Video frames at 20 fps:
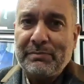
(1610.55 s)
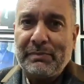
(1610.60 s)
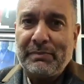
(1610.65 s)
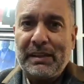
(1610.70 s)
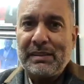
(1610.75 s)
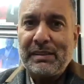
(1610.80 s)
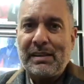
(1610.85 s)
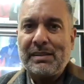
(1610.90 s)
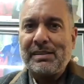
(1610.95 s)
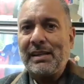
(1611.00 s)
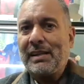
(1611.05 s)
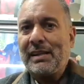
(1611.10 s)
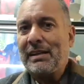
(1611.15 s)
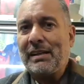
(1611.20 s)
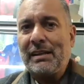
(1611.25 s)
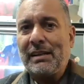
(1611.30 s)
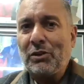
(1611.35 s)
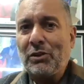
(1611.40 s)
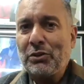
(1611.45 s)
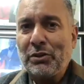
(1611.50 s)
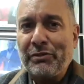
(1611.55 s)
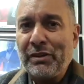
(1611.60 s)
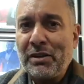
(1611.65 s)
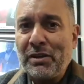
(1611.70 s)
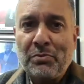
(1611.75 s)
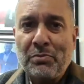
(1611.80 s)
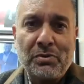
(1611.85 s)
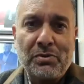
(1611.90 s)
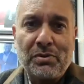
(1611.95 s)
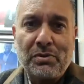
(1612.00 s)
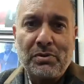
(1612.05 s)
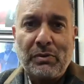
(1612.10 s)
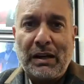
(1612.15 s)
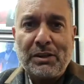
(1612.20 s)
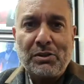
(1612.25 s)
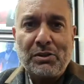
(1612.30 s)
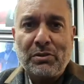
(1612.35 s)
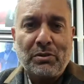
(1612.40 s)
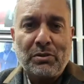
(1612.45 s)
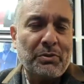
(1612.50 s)
As I say, a lot of it had
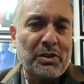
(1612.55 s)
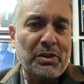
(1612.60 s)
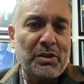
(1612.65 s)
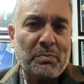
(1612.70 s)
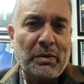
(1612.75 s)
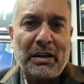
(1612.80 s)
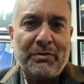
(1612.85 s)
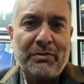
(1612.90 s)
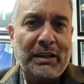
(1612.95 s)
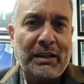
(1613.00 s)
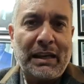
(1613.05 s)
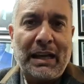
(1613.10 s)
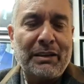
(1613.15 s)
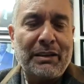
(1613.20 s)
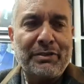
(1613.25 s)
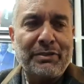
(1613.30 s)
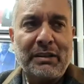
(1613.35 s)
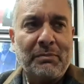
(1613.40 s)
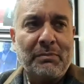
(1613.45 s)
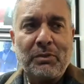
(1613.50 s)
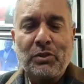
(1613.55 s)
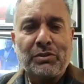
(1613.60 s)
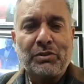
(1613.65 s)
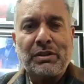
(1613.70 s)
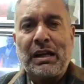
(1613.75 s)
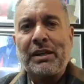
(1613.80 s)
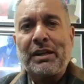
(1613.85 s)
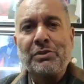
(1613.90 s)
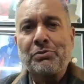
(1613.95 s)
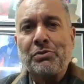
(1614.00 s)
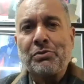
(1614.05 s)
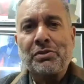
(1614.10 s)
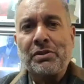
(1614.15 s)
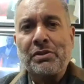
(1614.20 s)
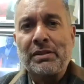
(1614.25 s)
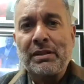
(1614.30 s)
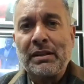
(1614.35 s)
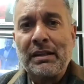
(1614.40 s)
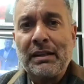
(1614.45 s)
to do with his private life, and I'm not that interested.